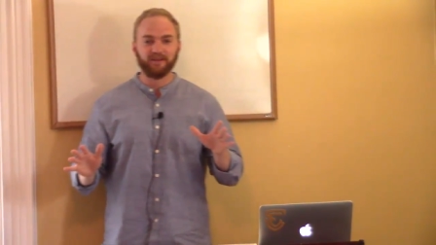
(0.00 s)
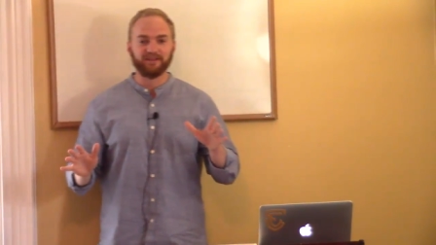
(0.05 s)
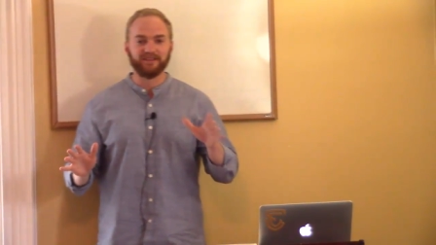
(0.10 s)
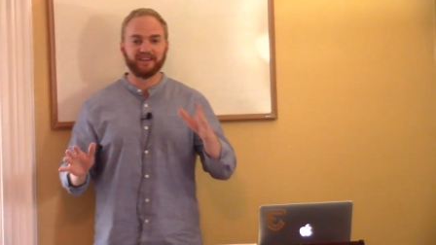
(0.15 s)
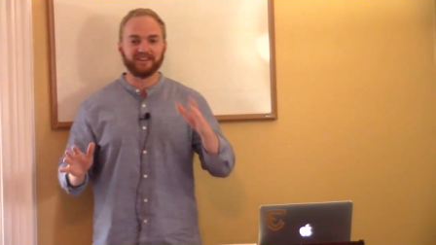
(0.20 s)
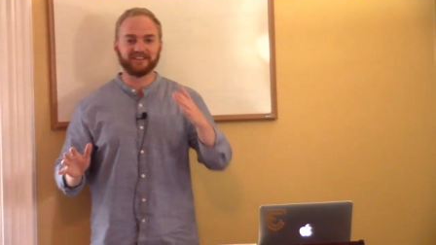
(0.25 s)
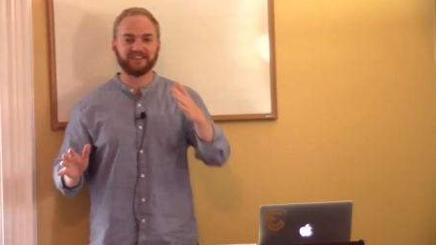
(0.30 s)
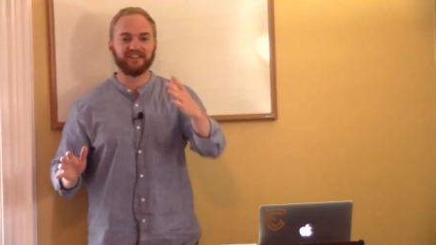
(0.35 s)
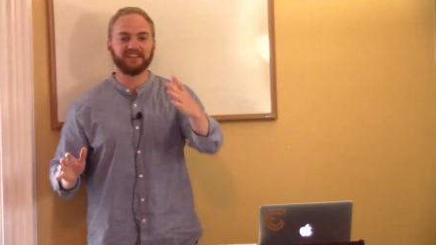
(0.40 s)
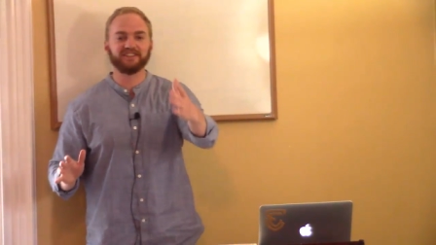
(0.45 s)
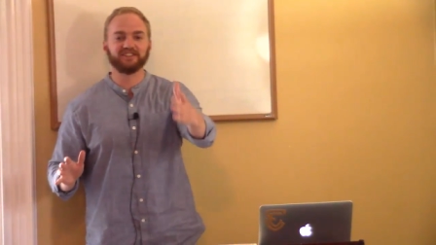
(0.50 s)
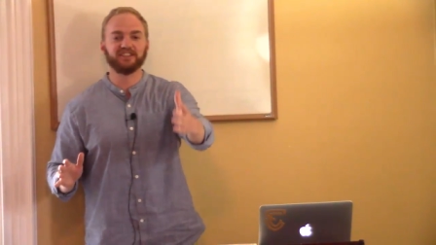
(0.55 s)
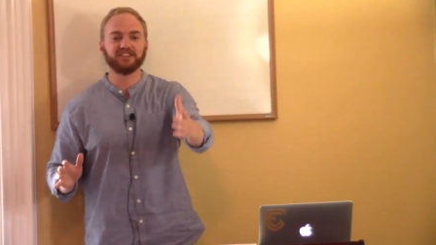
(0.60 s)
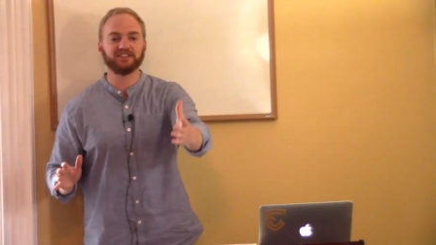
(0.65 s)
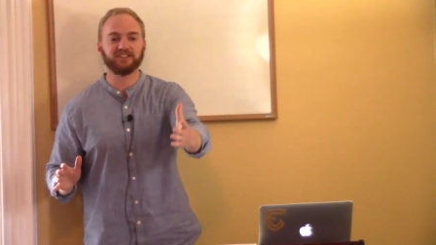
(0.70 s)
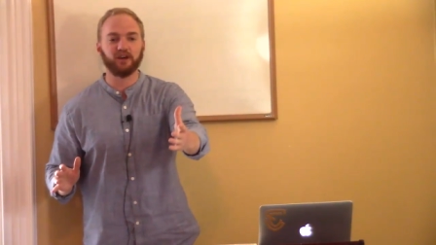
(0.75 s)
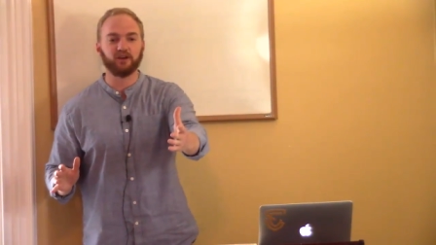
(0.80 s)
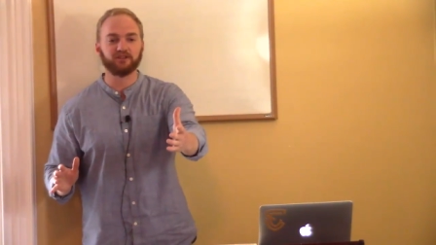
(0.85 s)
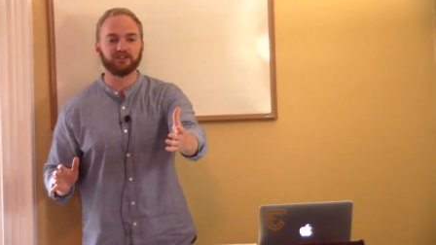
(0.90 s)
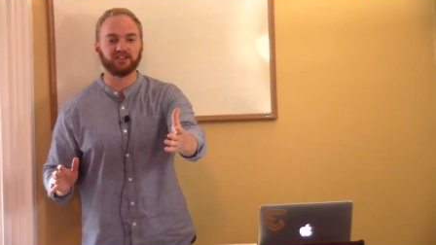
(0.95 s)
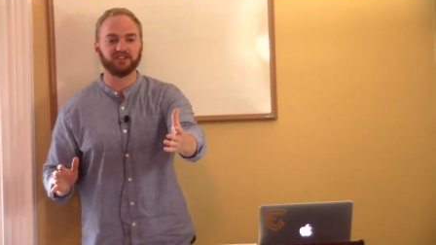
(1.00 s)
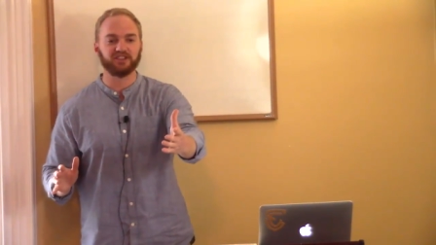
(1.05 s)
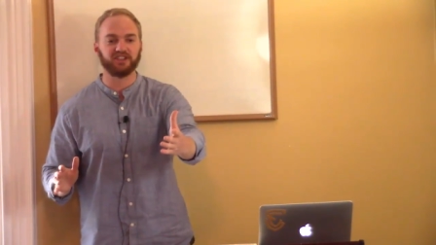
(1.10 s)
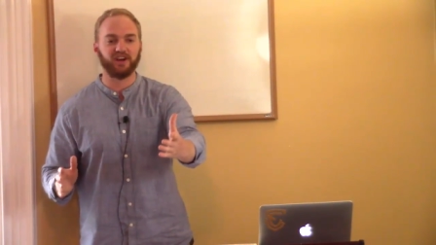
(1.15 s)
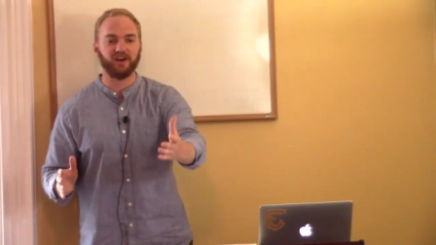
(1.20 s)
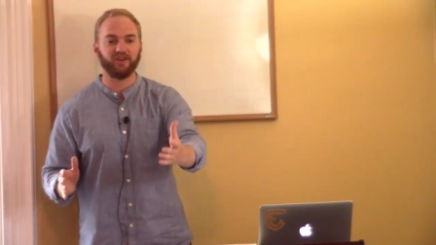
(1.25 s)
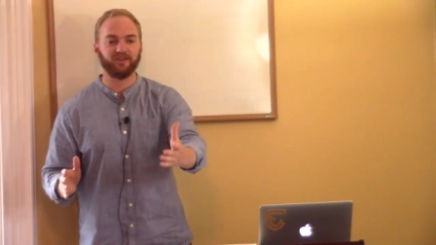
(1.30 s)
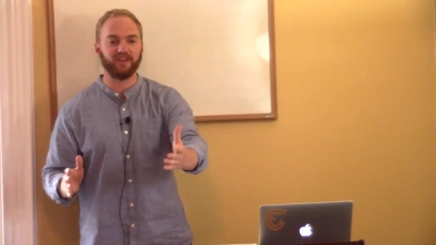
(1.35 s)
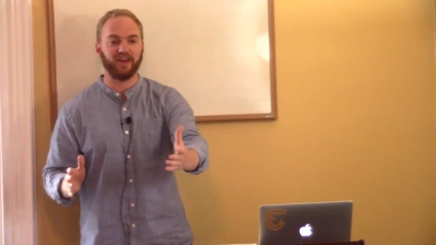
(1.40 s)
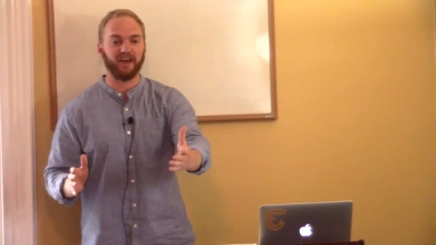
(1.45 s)
This, this just goes to
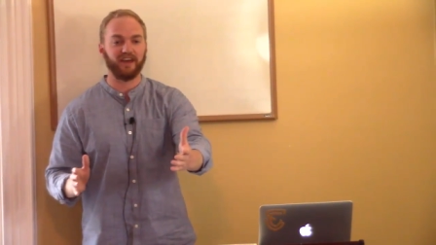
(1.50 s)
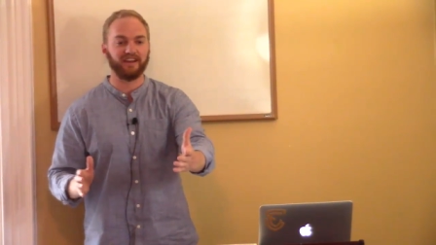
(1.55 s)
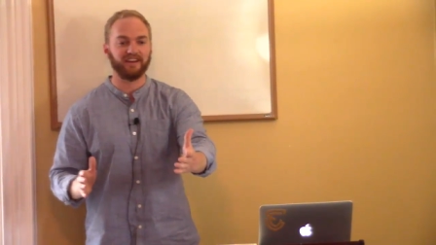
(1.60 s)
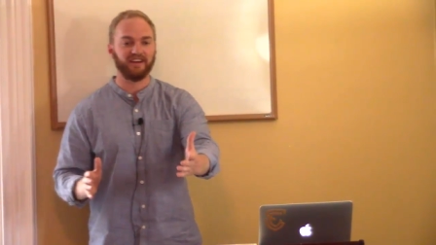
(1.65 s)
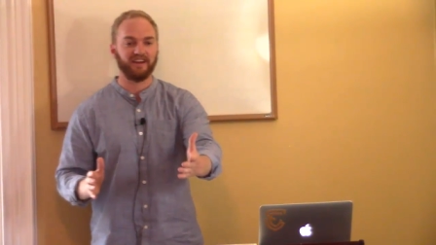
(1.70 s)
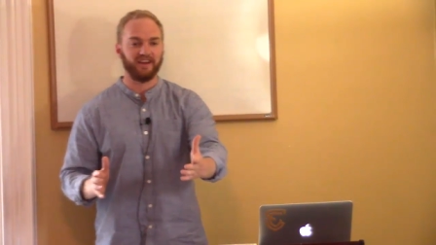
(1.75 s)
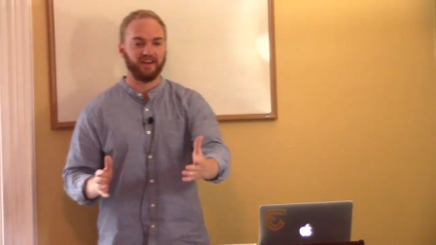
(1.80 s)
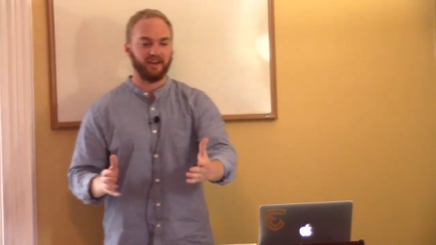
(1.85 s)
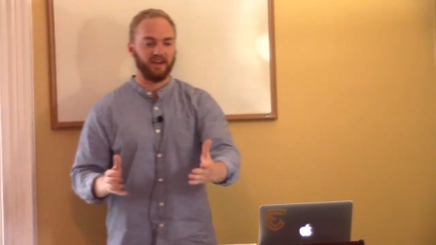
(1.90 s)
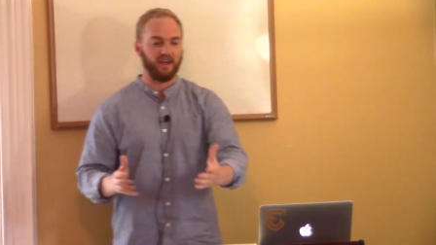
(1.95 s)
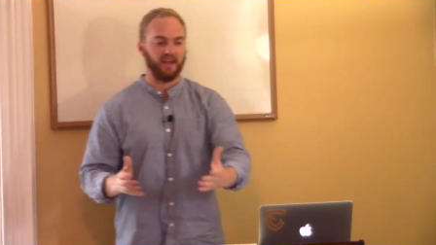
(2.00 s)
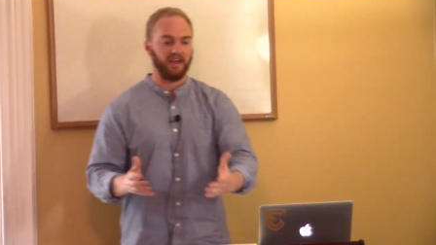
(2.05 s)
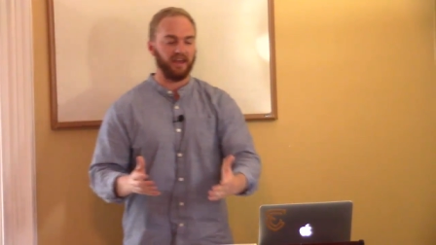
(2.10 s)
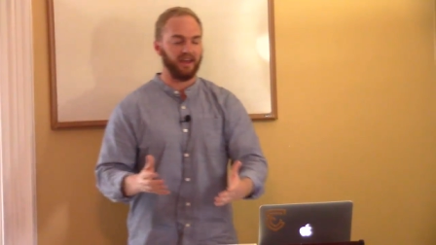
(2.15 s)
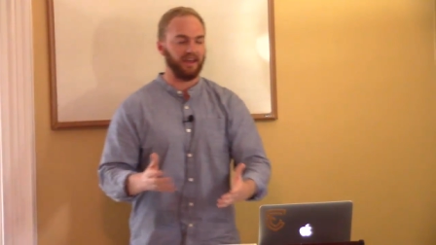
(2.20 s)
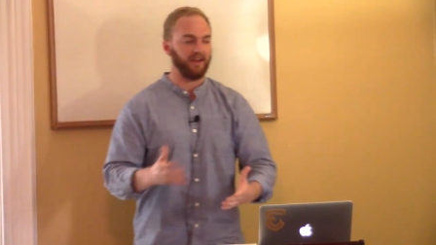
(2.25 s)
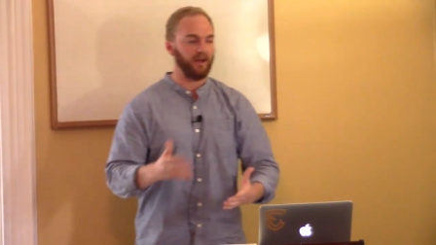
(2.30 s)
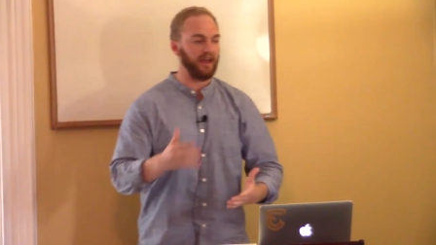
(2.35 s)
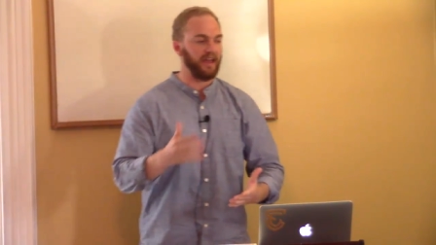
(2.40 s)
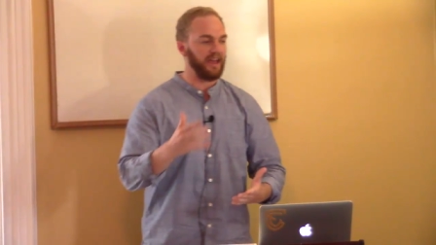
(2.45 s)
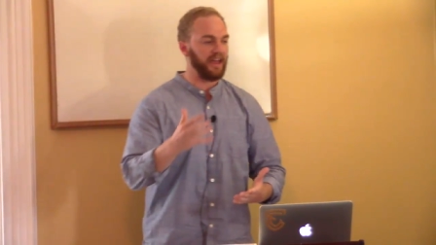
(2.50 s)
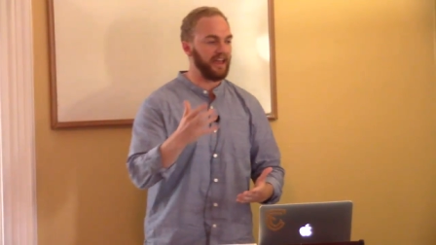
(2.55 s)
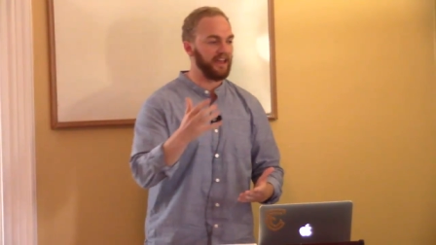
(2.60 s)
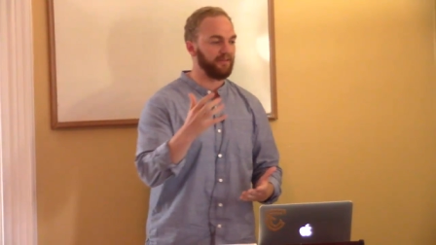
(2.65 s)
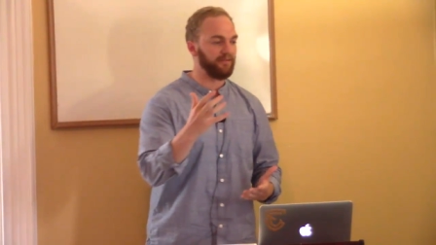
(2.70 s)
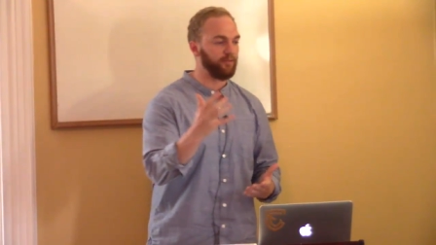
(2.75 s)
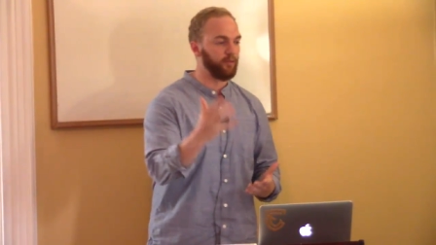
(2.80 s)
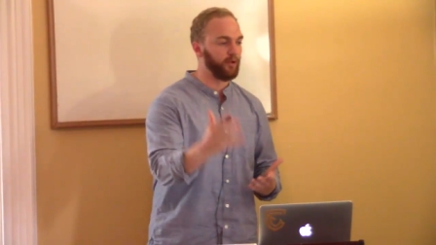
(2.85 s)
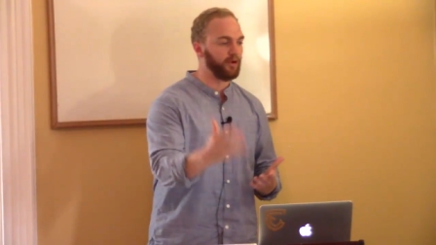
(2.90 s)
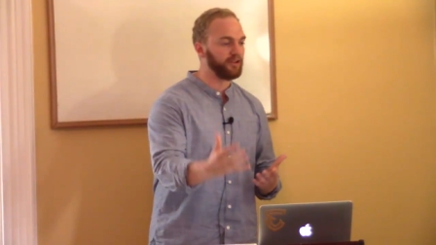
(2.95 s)
show that
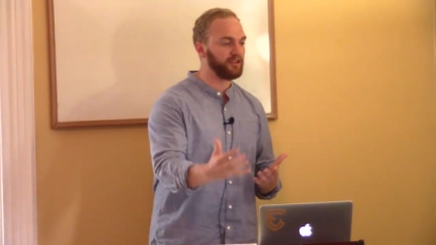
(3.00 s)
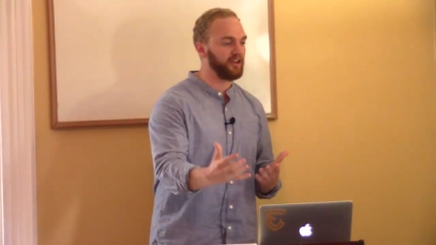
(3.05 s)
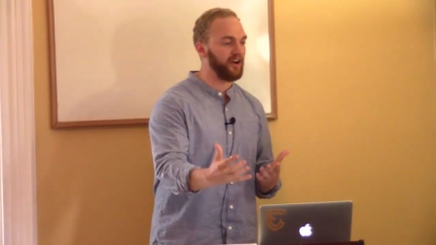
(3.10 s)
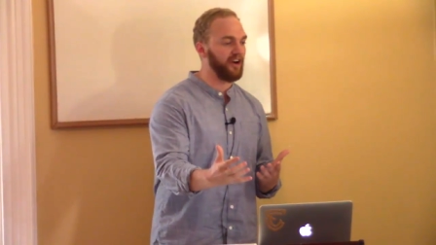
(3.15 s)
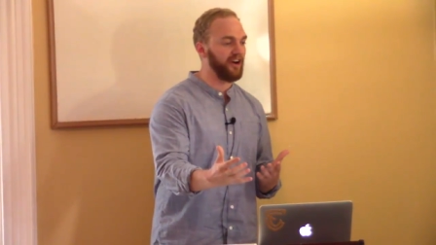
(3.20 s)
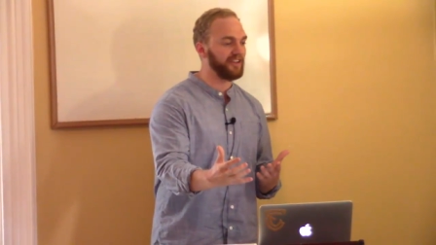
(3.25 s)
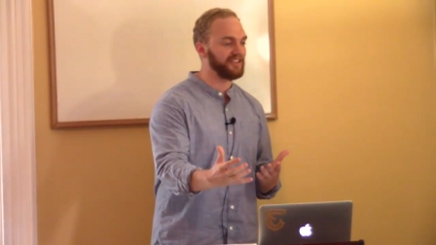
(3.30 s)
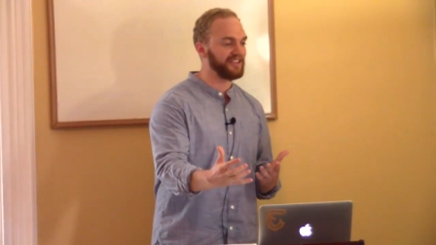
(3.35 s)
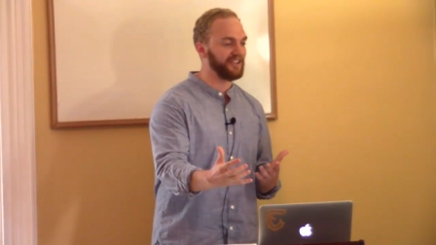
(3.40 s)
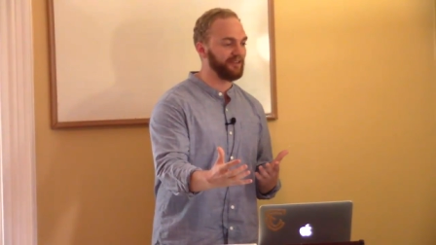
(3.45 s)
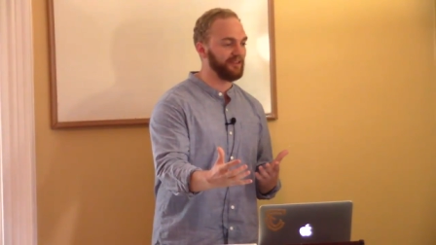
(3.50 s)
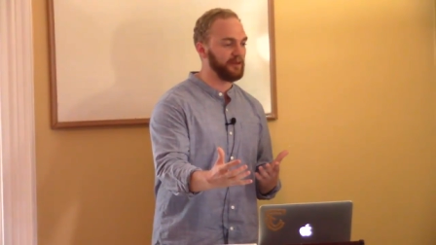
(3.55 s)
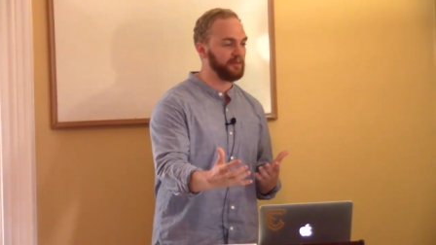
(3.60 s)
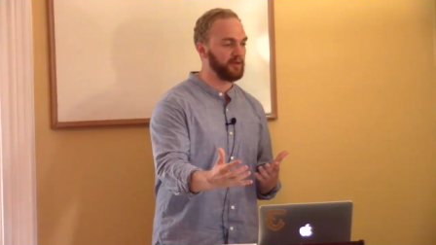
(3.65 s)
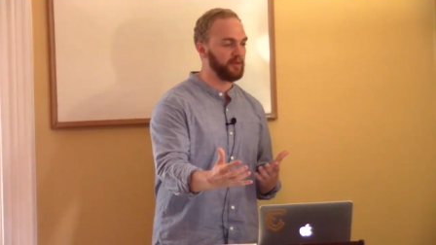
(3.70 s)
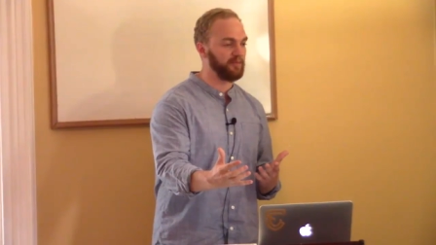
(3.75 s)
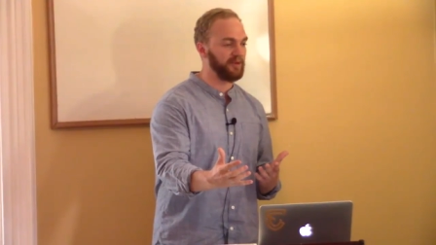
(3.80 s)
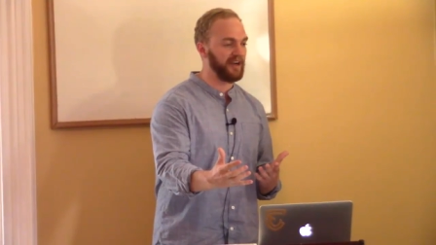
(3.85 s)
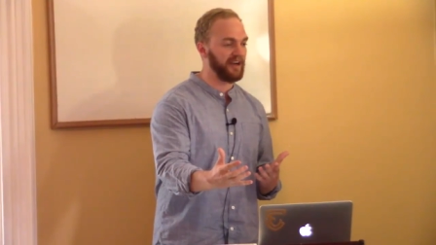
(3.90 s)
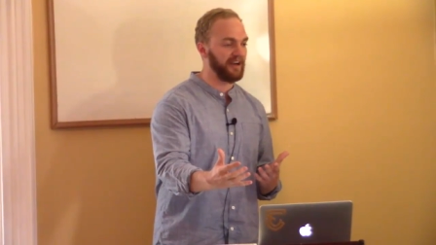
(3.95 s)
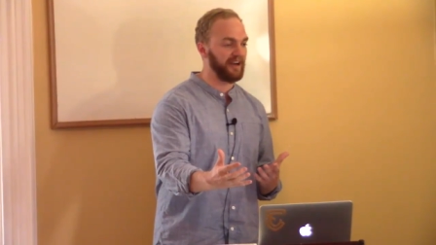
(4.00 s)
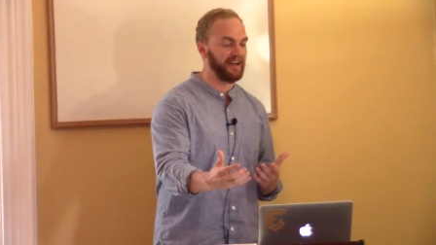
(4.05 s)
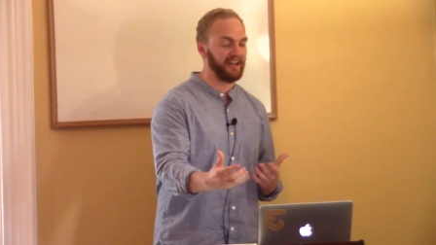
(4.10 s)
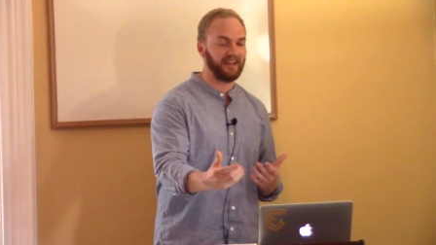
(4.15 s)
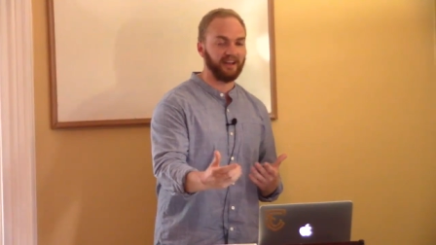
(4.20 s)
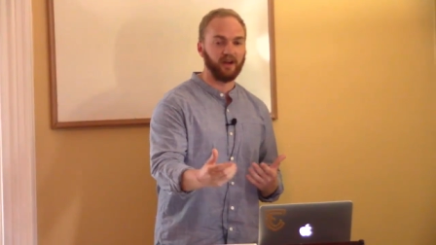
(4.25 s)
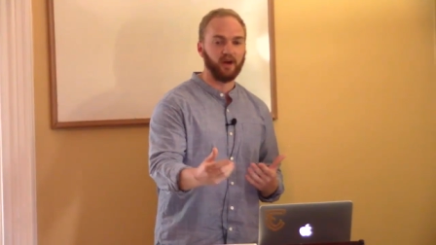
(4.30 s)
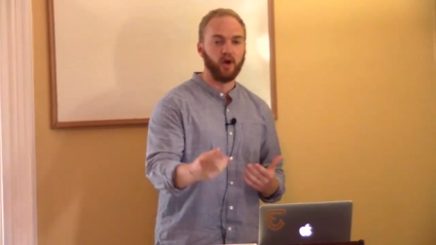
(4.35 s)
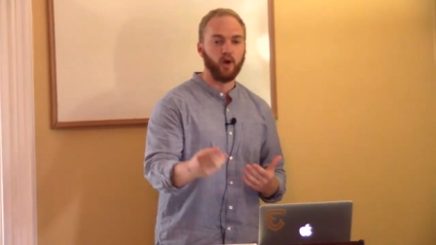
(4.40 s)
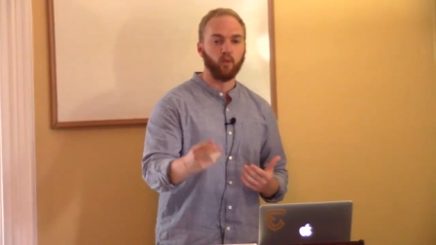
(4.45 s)
if we're constantly
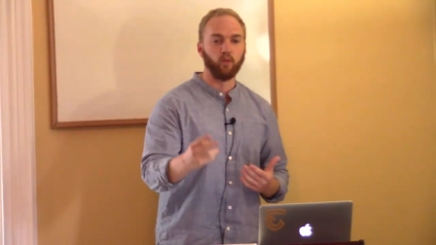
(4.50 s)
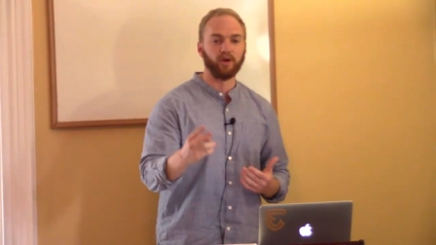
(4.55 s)
preparing,